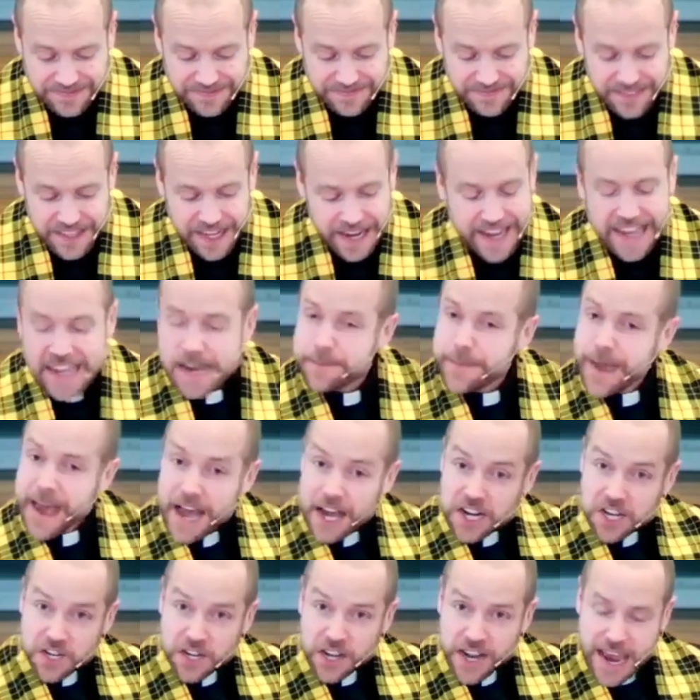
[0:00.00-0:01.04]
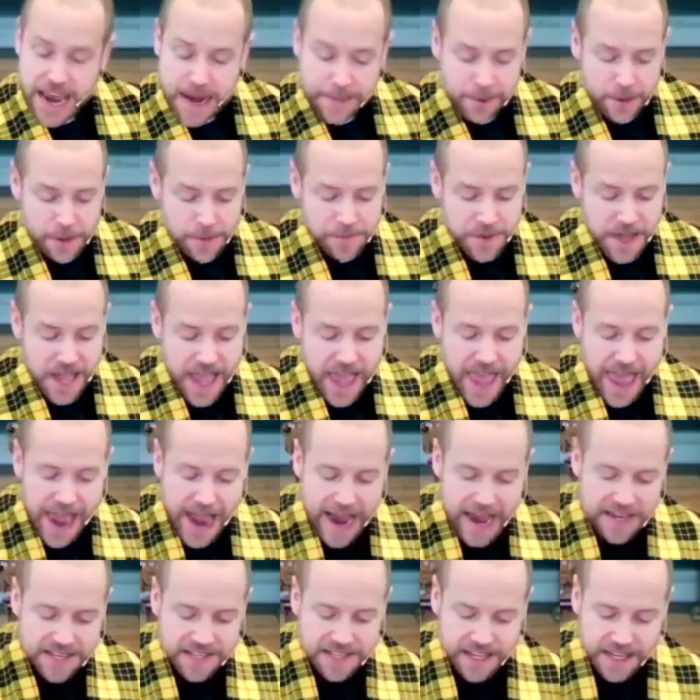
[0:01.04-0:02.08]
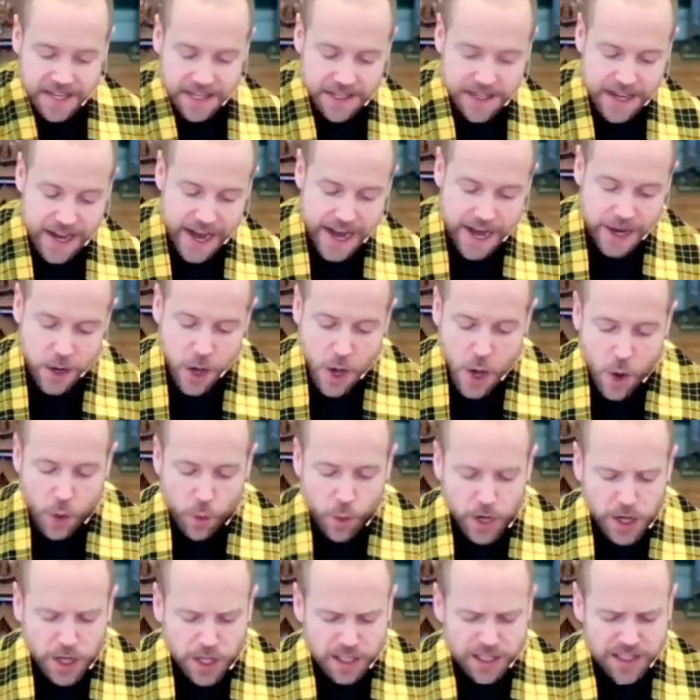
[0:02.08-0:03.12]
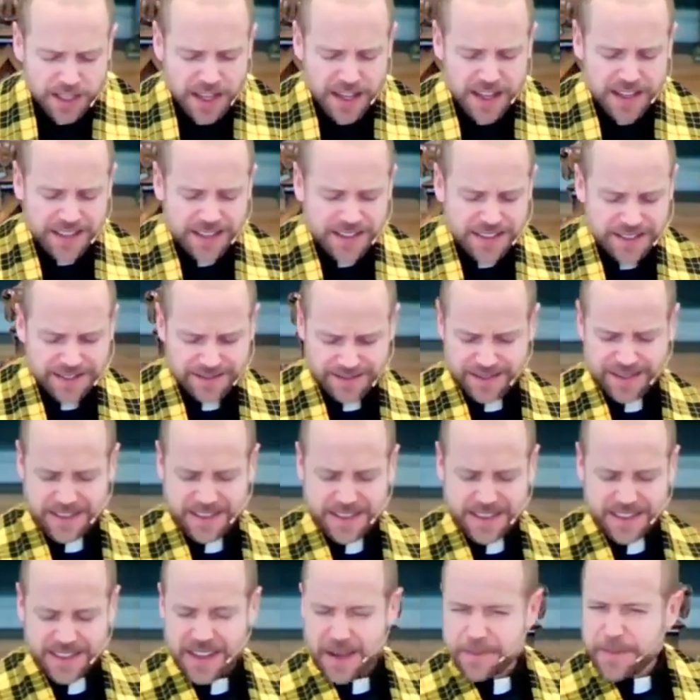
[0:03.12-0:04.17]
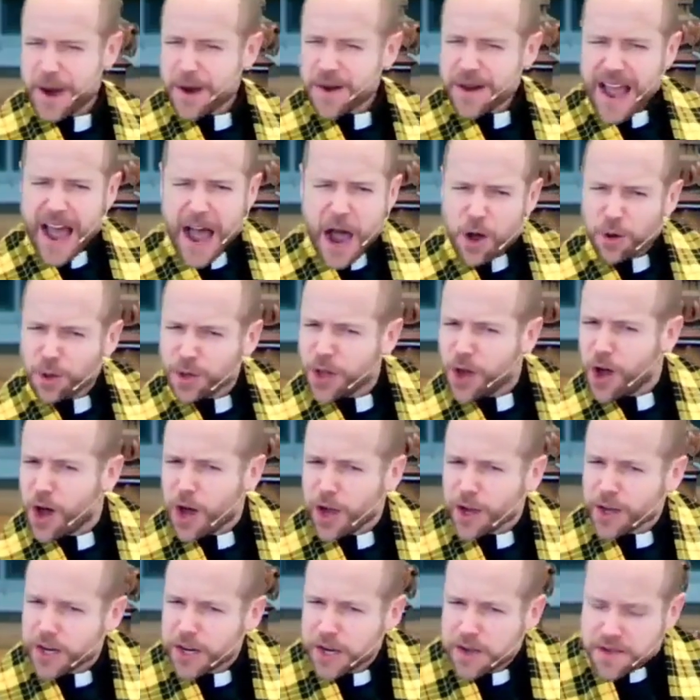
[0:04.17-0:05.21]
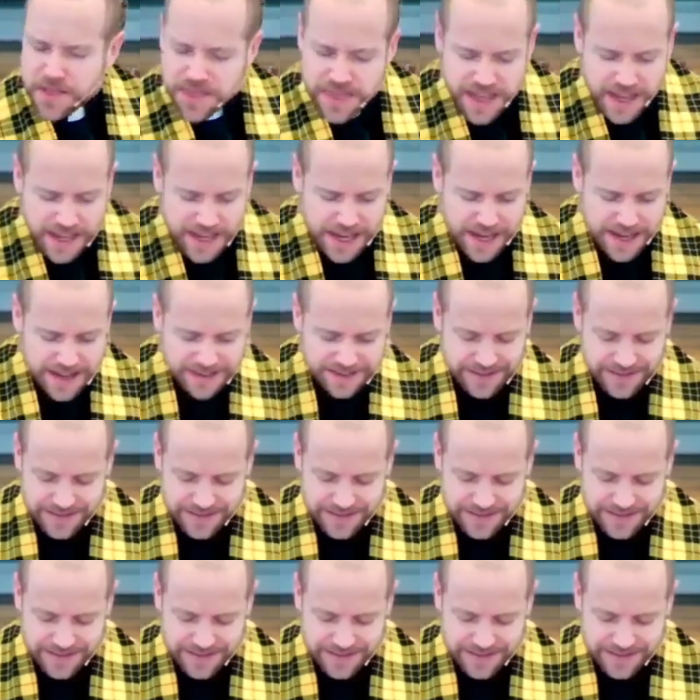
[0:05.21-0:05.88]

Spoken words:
And I can imagine Abram asking God, well, about how long are you thinking?